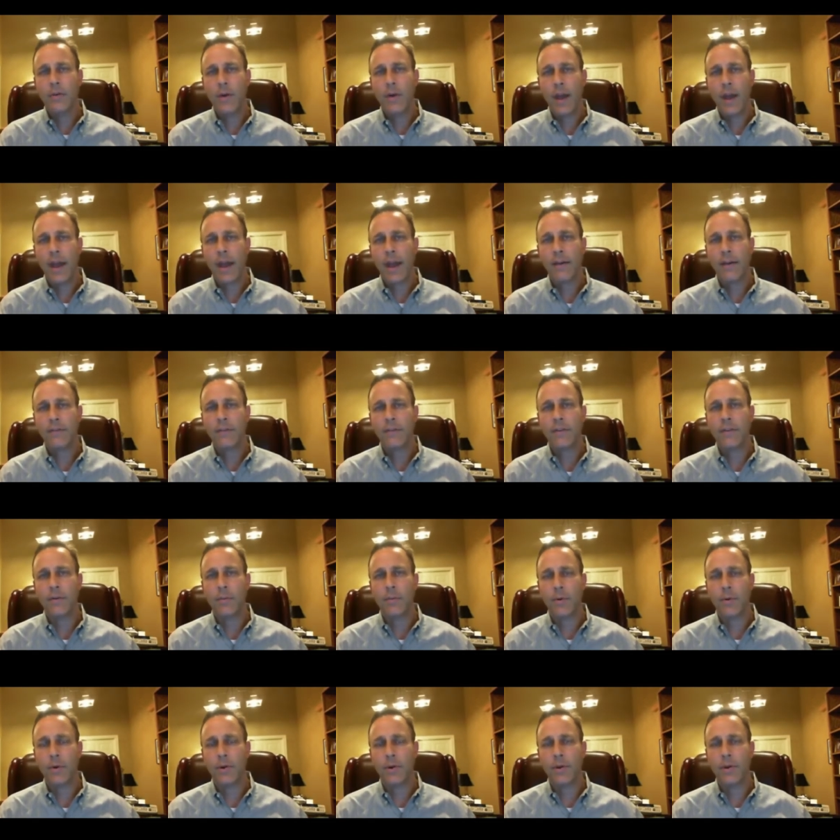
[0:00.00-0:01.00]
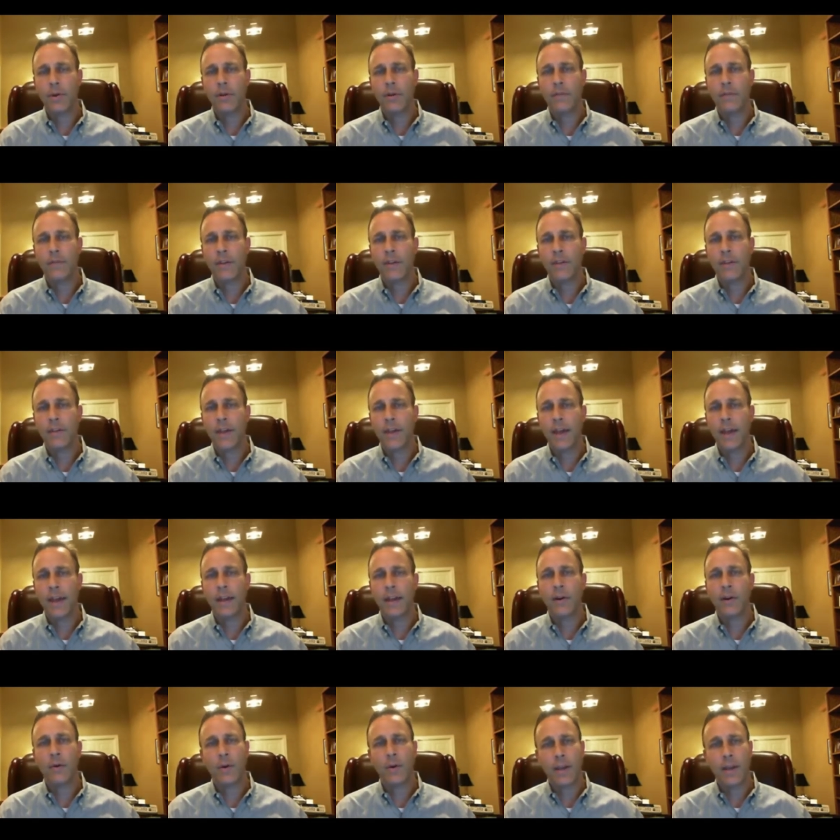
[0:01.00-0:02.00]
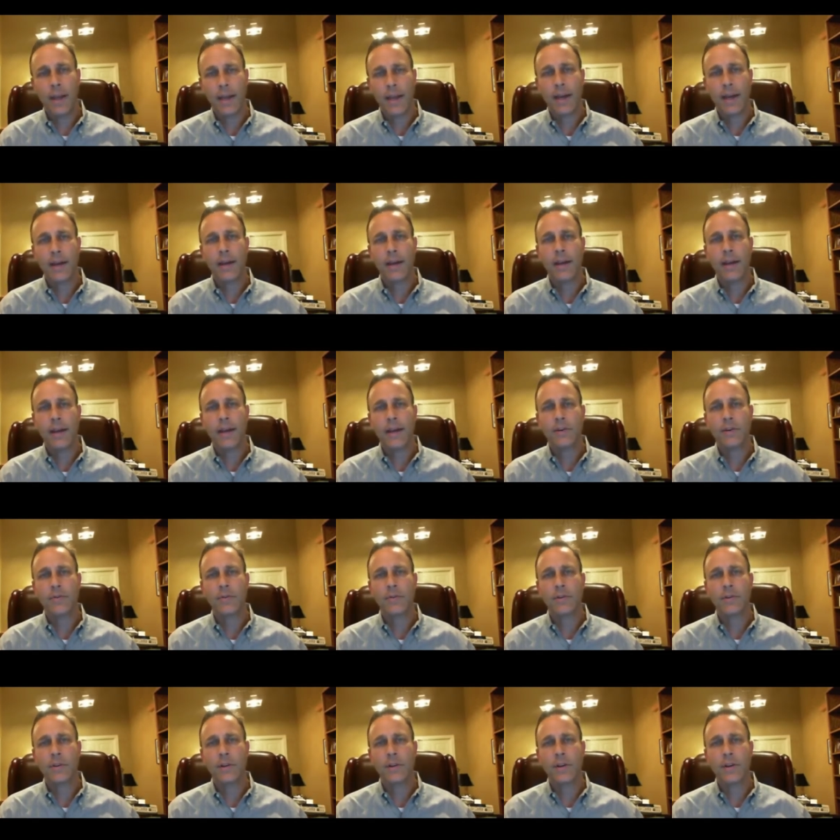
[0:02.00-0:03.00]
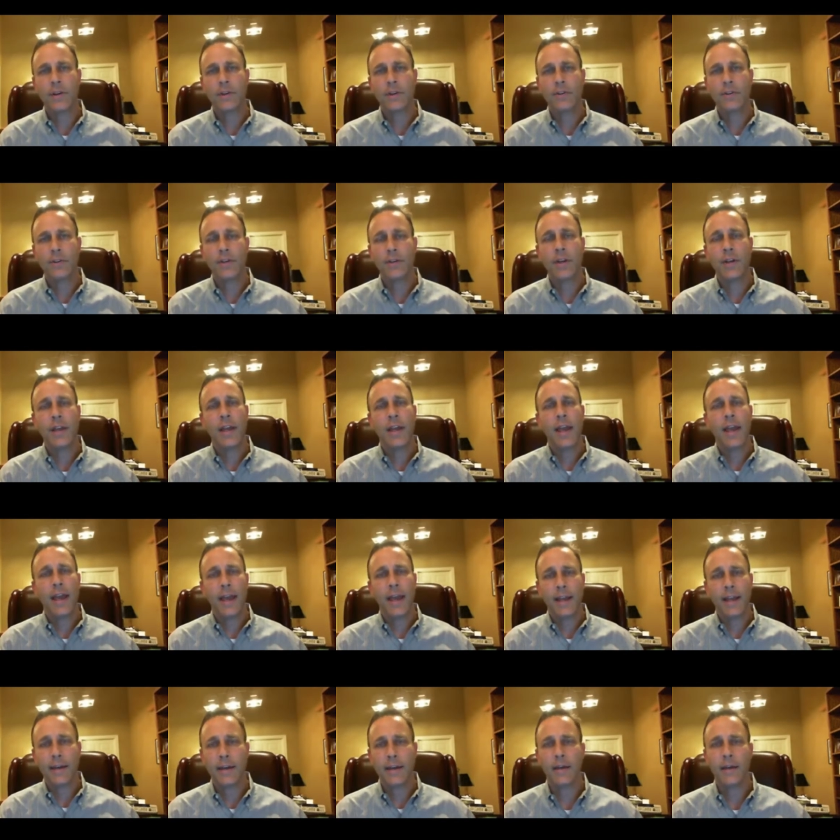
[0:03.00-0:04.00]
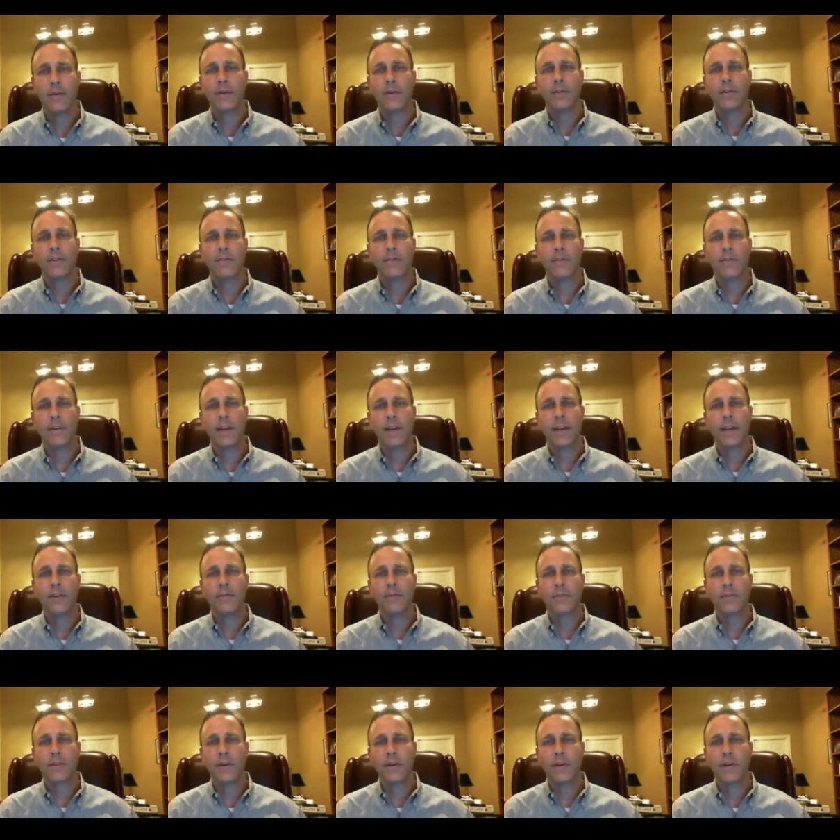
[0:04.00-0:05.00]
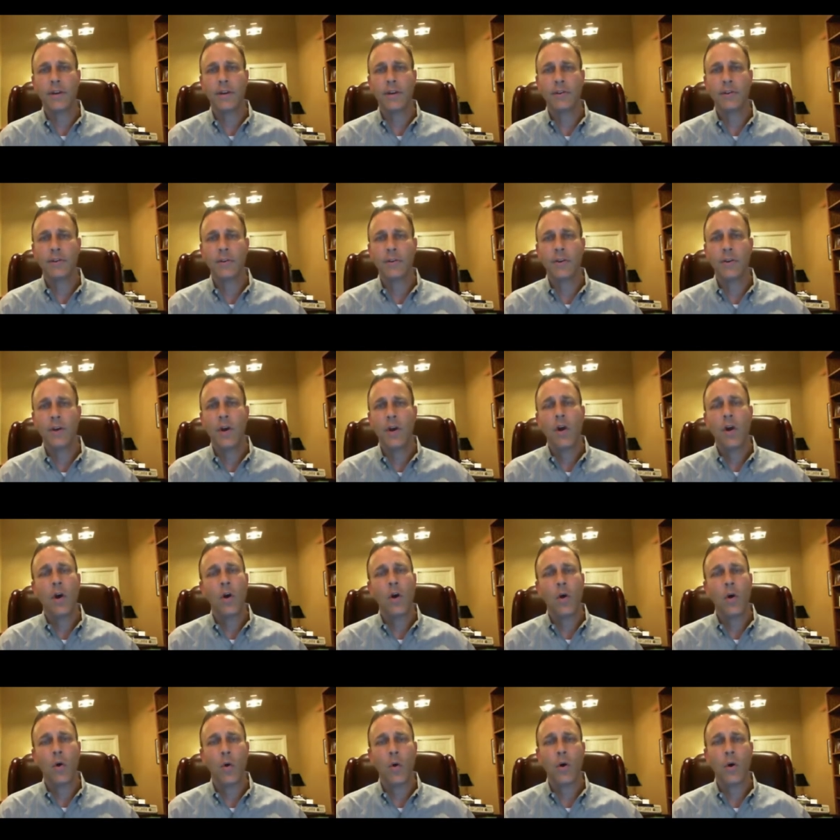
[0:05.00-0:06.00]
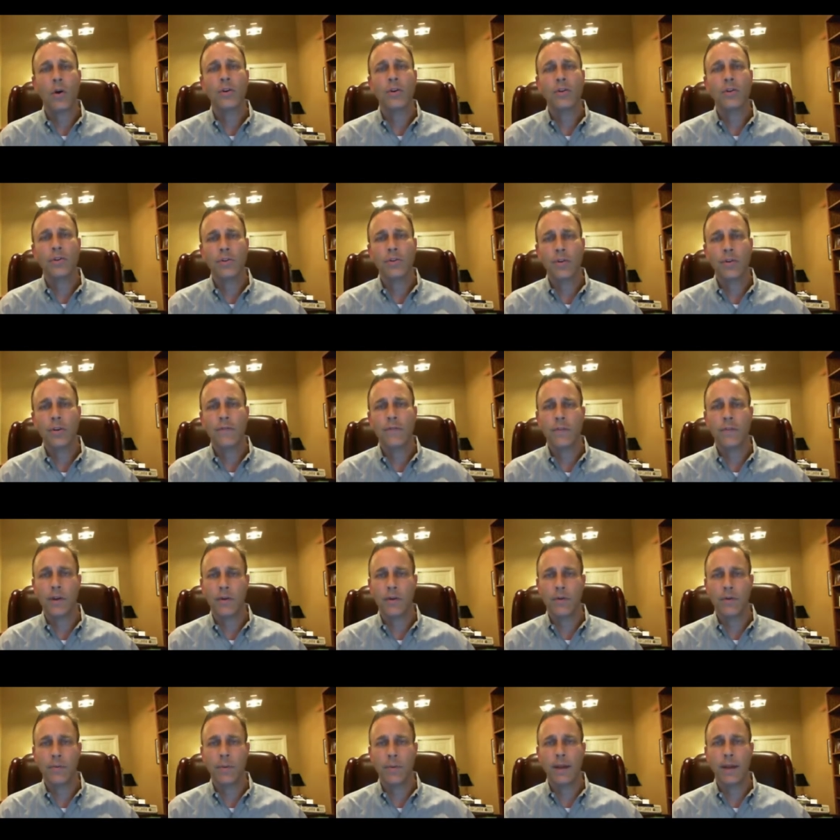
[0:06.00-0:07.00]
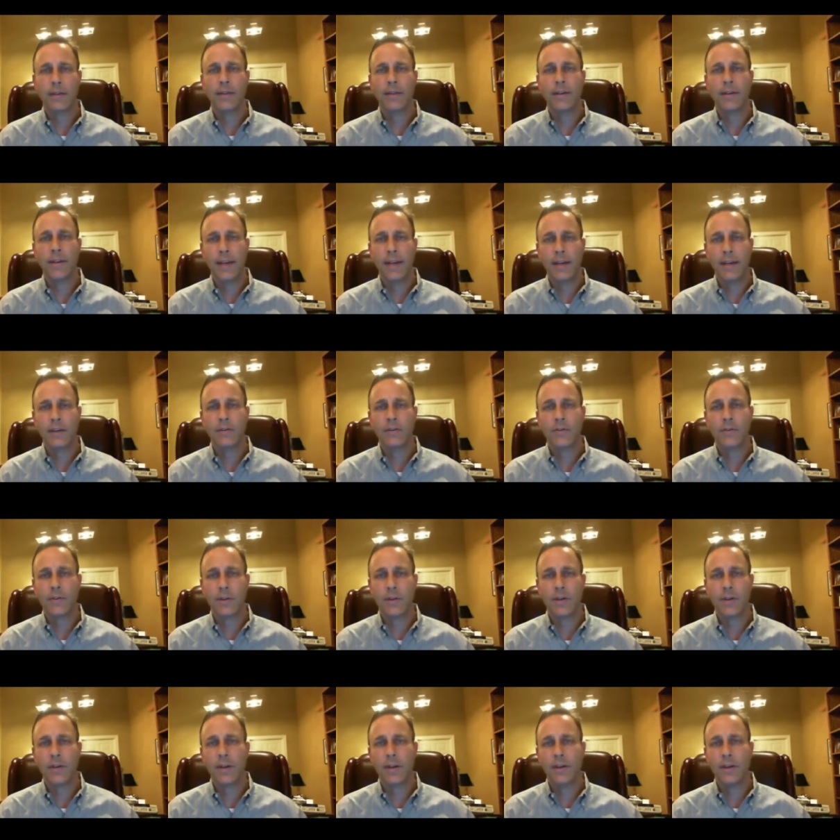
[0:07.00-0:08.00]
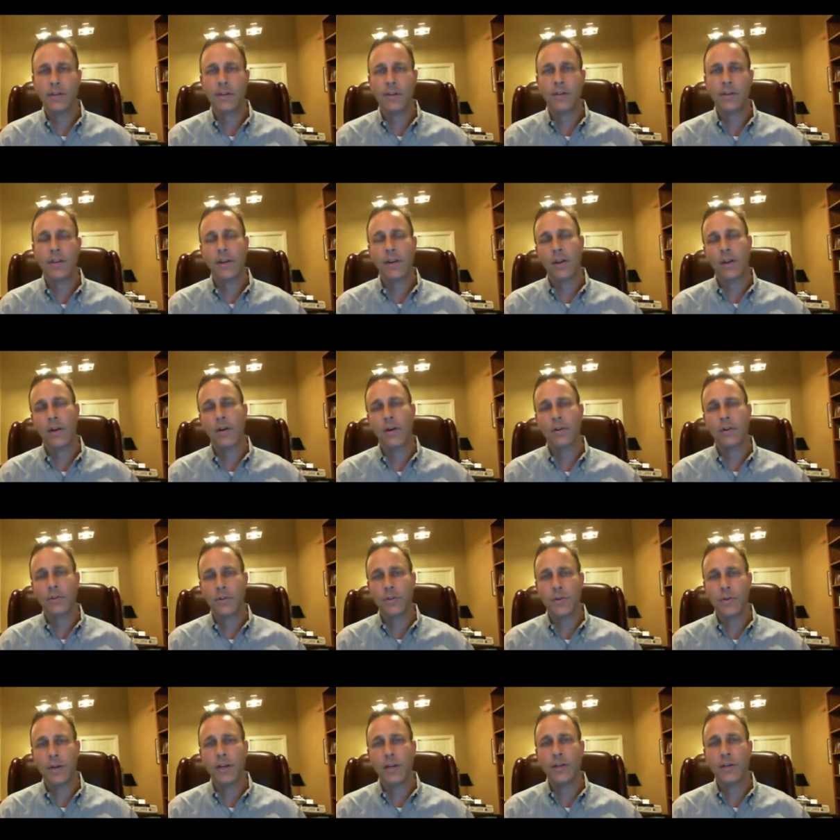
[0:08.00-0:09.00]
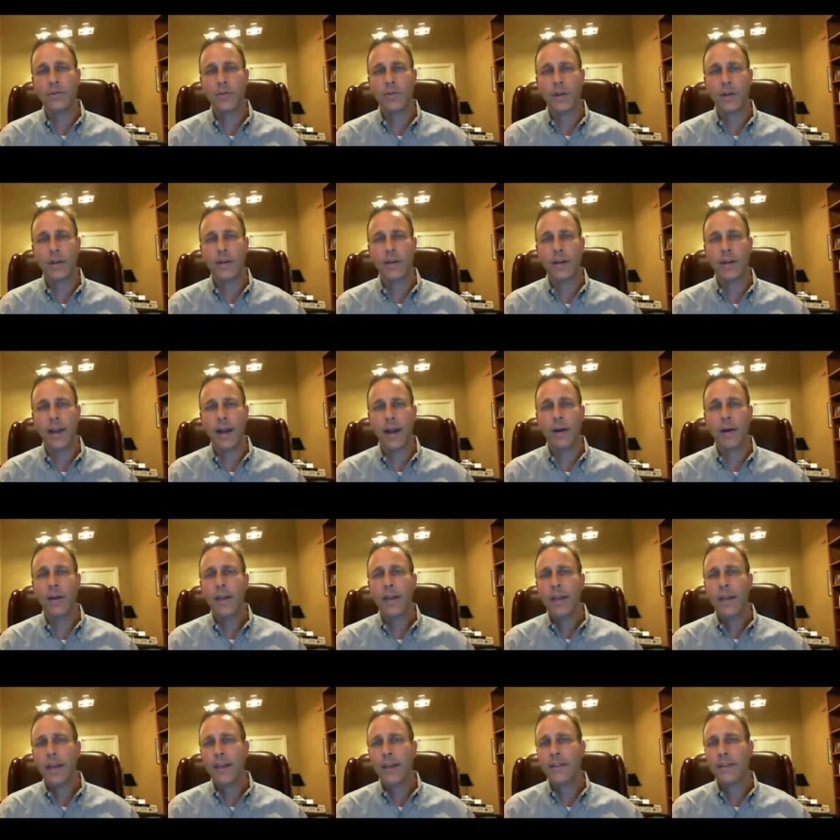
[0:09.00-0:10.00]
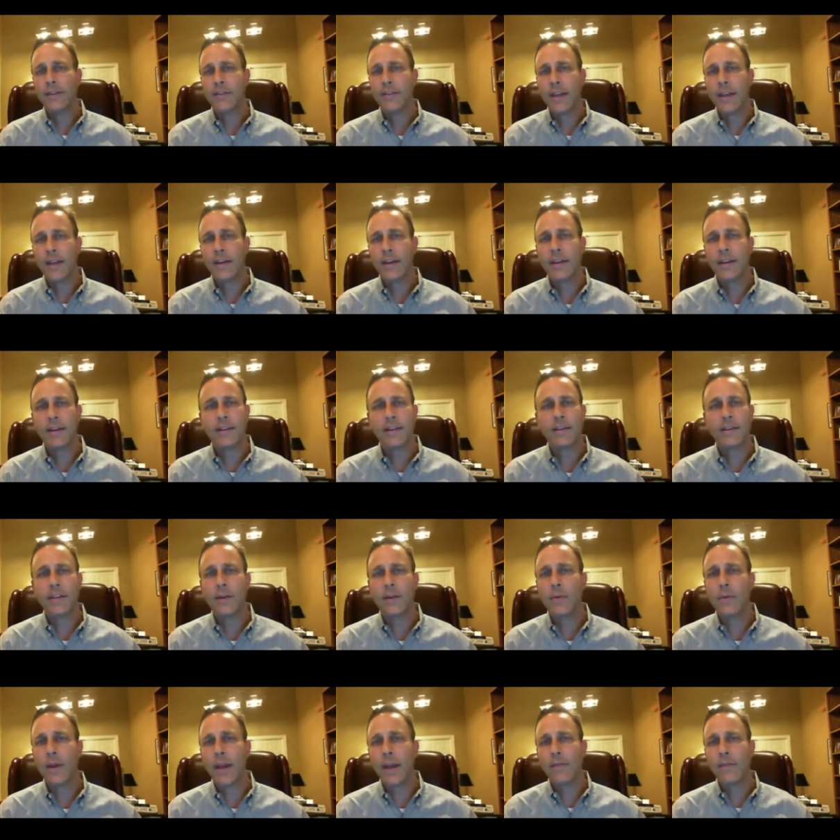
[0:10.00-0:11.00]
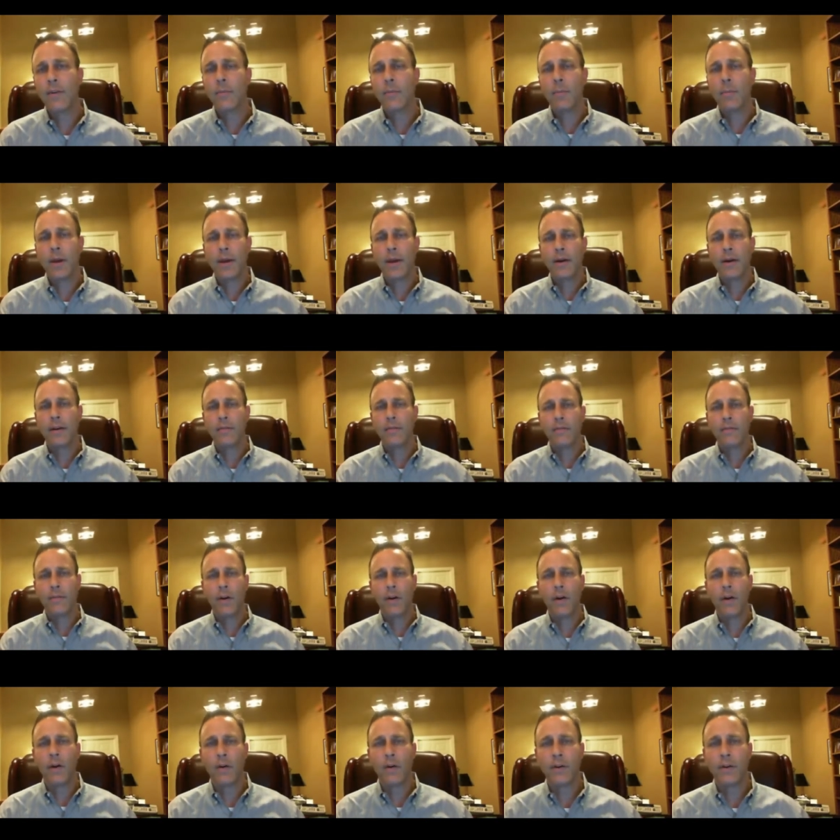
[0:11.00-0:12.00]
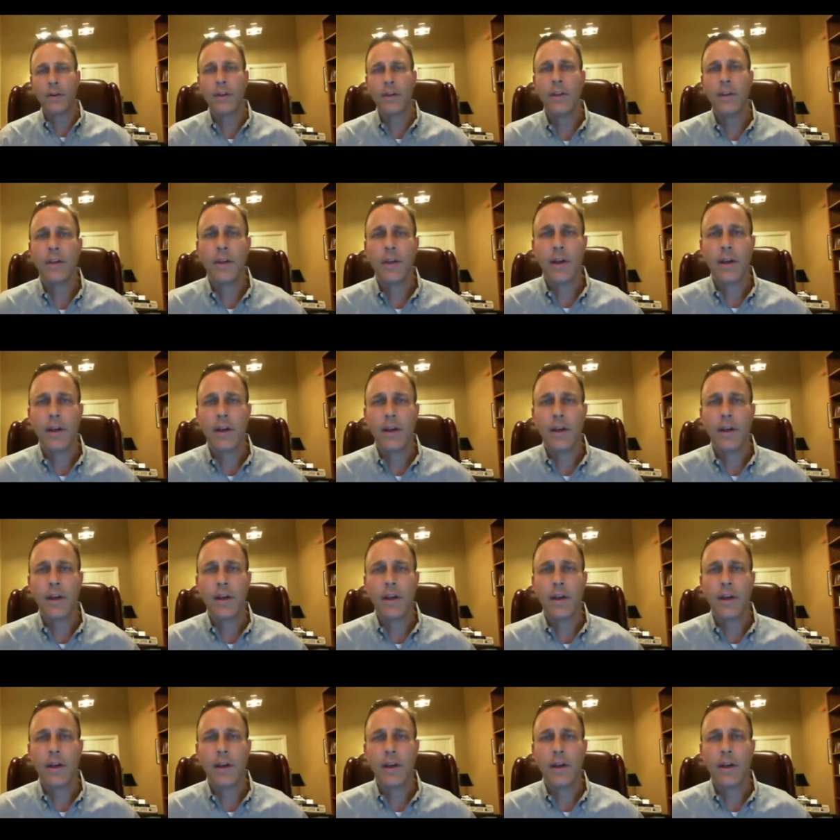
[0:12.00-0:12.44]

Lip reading: you have to prove that they created a dangerous condition, had notice of a dangerous condition, or should have known about the dangerous condition that caused your injury. Now, in the state of Tennessee, we have comparative fault.